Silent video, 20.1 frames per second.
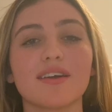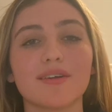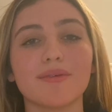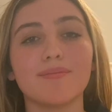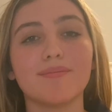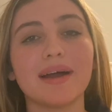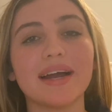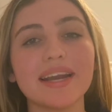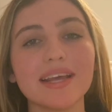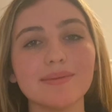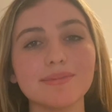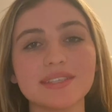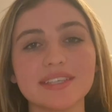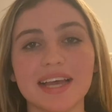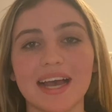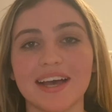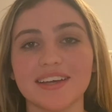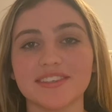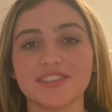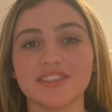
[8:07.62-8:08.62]
My name is
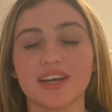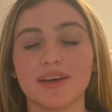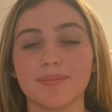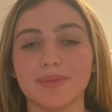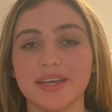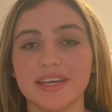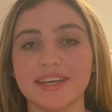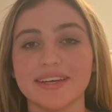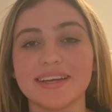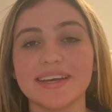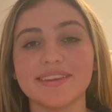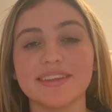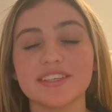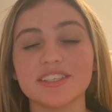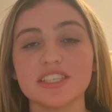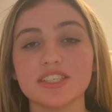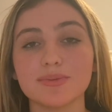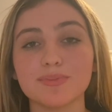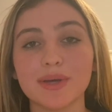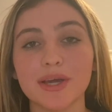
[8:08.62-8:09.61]
Cassie Amin, and this
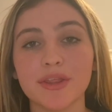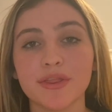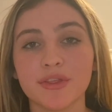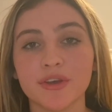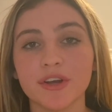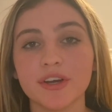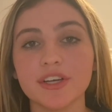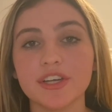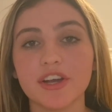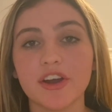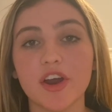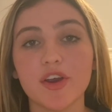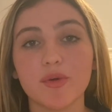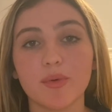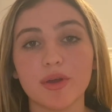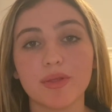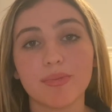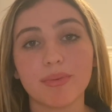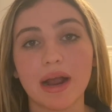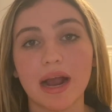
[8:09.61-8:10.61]
is my third year at
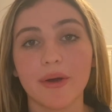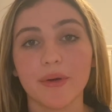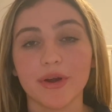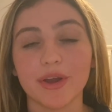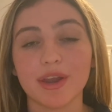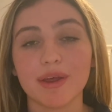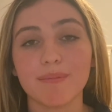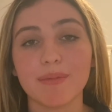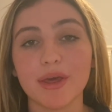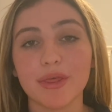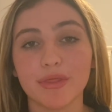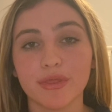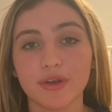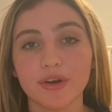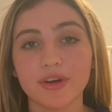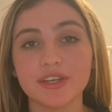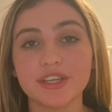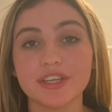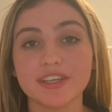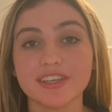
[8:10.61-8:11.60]
North Broward and my
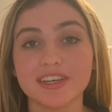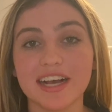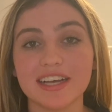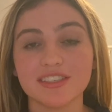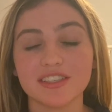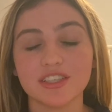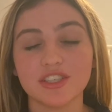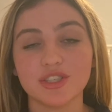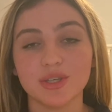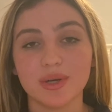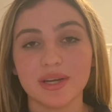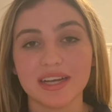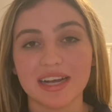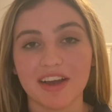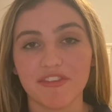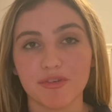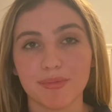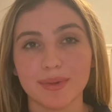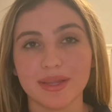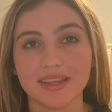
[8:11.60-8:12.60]
third year as a student
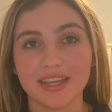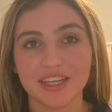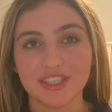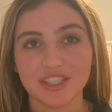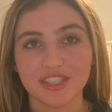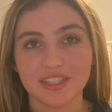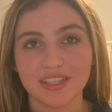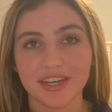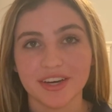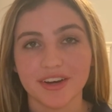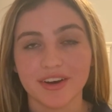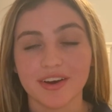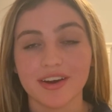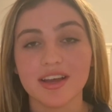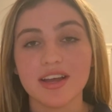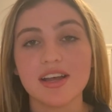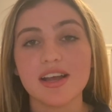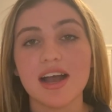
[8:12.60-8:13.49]
government legislator.